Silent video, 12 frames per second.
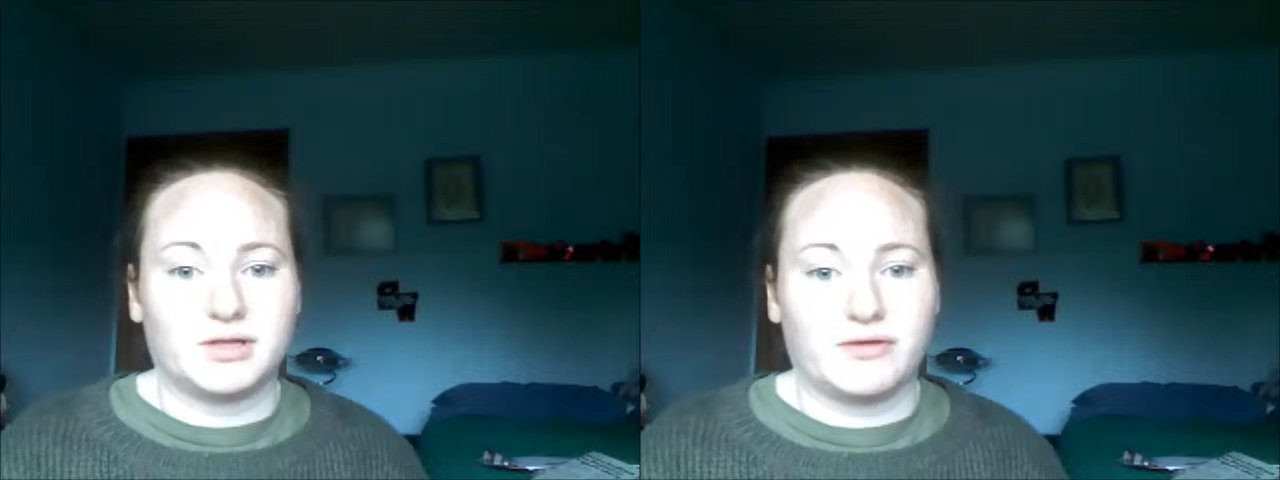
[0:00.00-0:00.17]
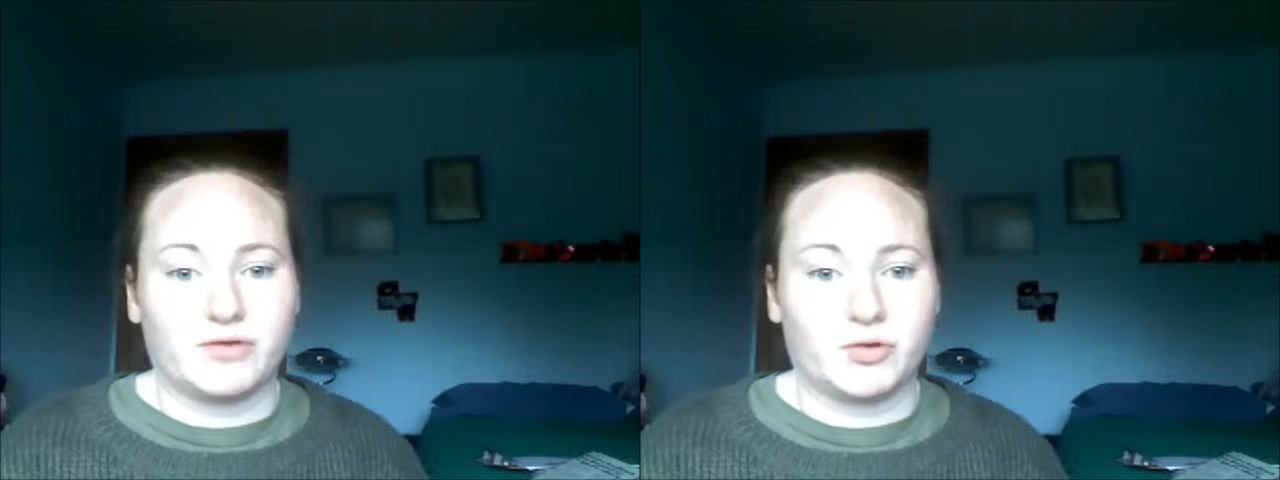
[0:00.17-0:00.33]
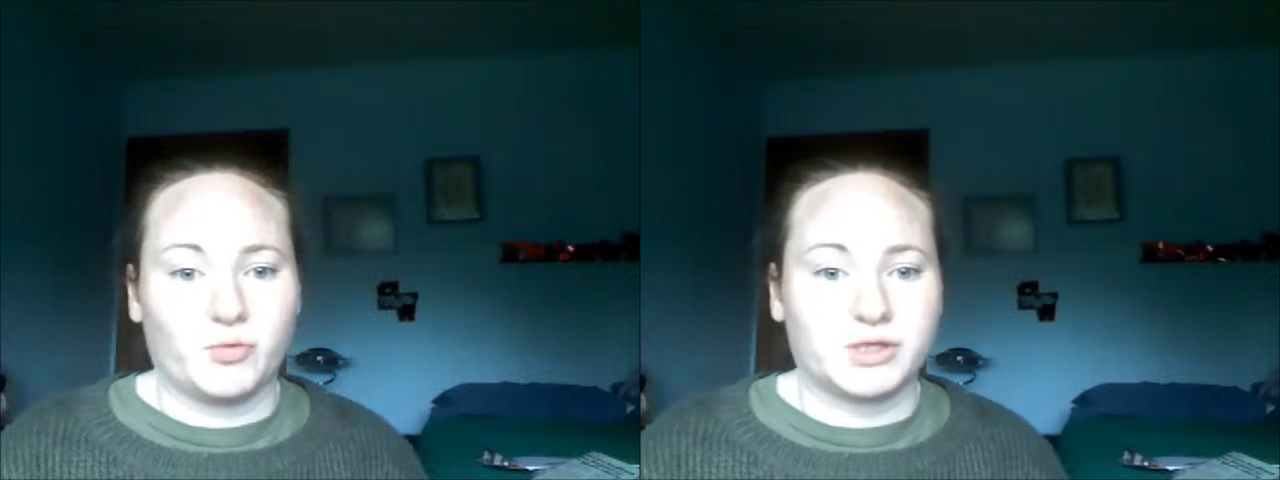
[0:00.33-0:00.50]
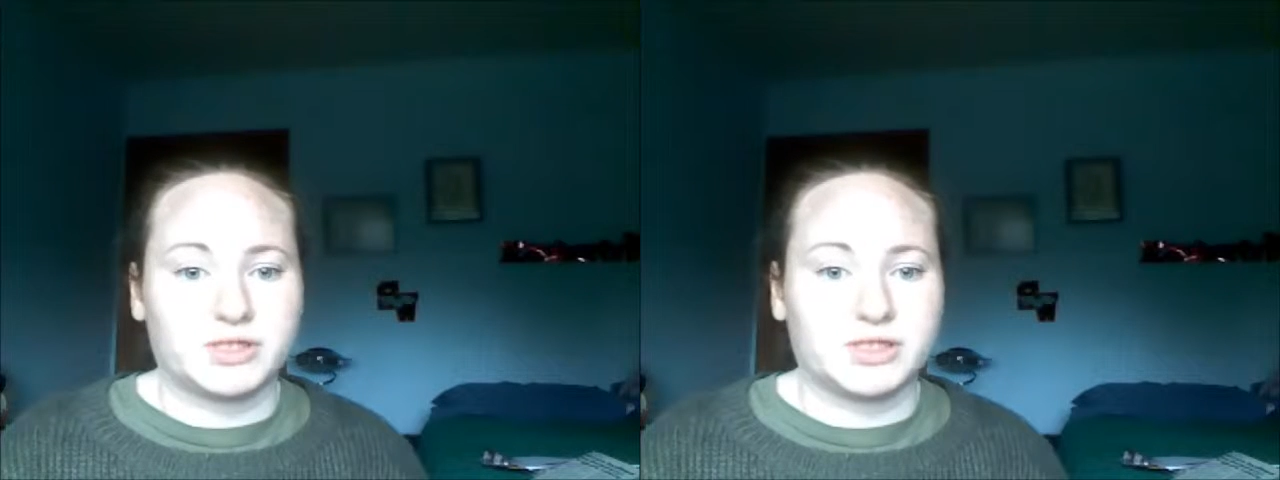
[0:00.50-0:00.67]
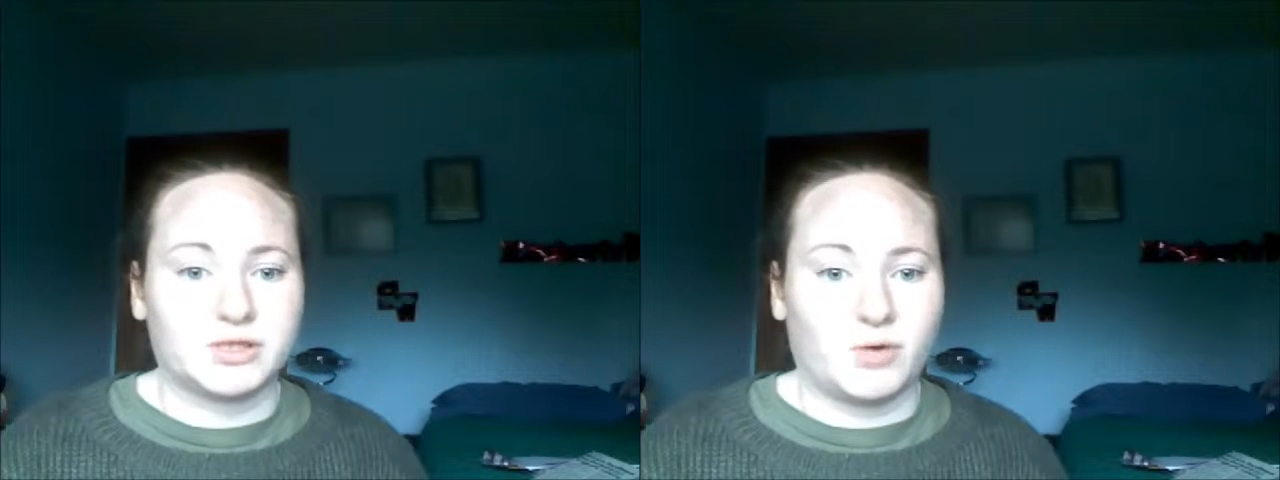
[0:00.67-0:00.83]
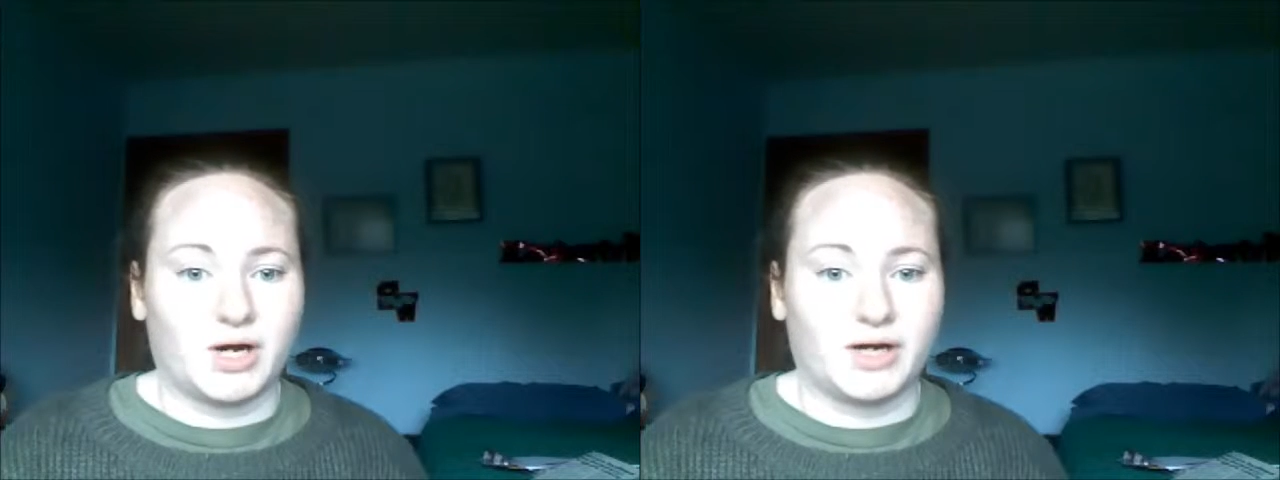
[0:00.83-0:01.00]
every once
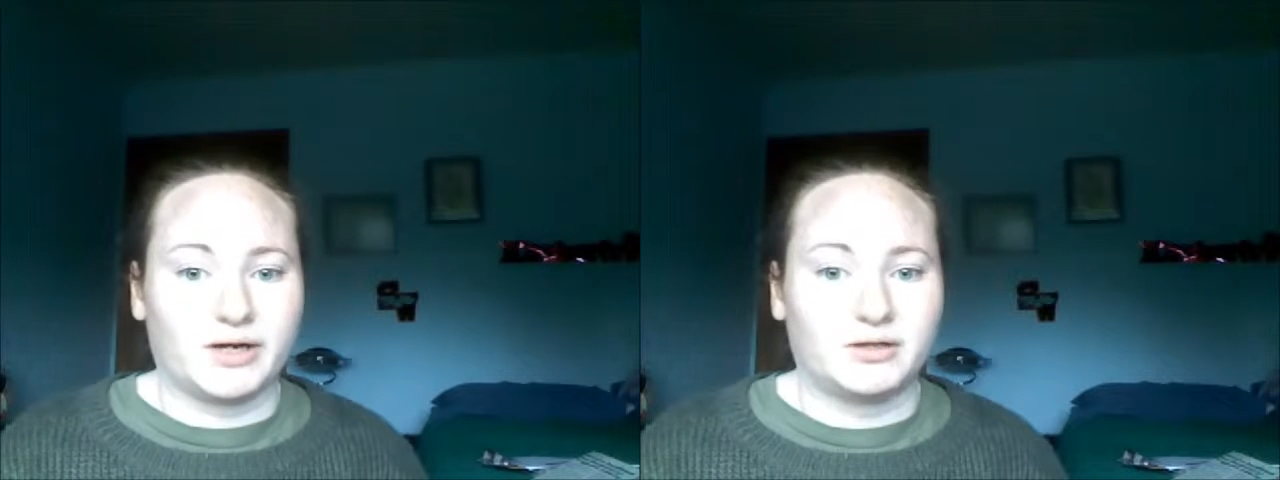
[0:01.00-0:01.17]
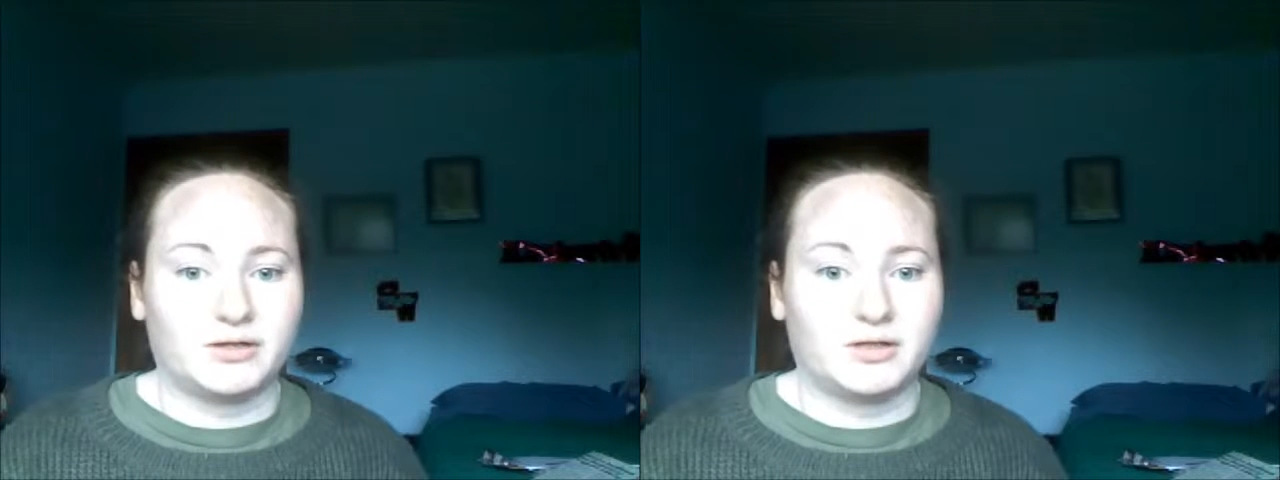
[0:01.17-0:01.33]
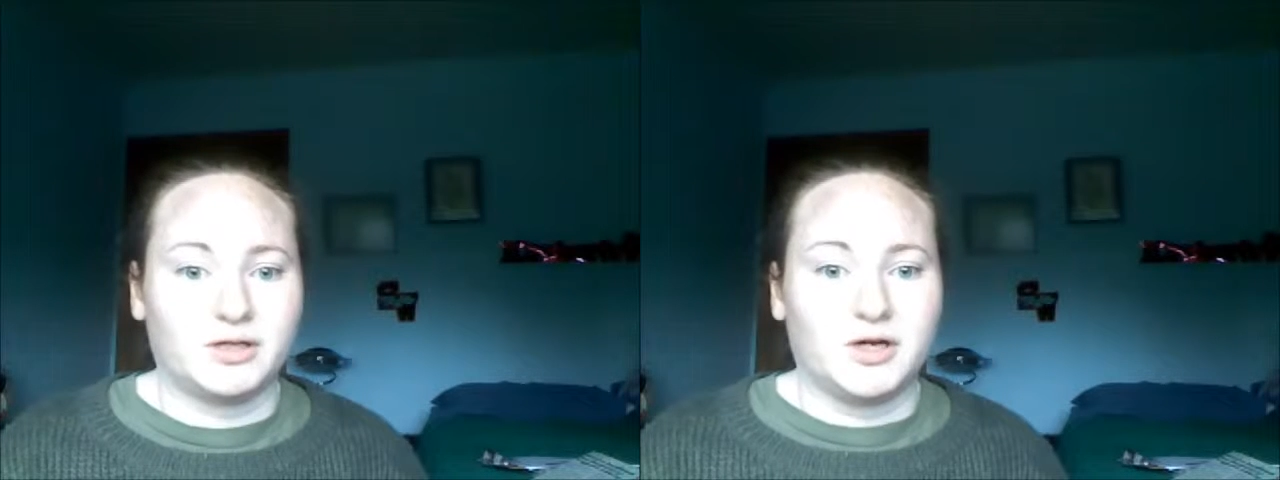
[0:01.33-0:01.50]
in a while,